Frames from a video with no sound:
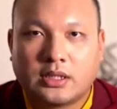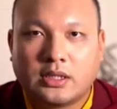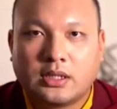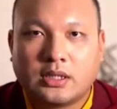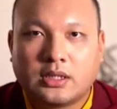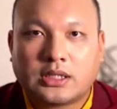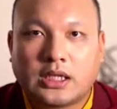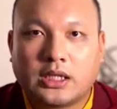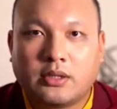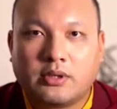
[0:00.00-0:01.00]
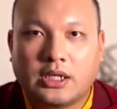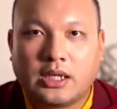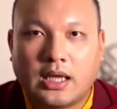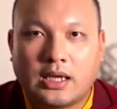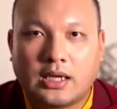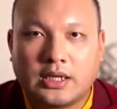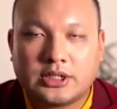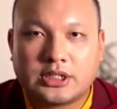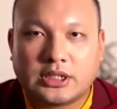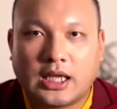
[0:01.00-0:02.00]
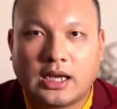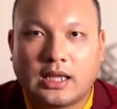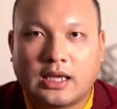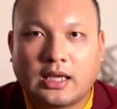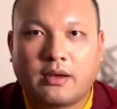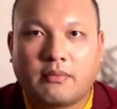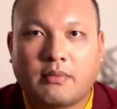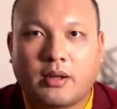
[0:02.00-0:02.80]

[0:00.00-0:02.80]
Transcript: And he said to Gombatsutu Nimbo, I'm a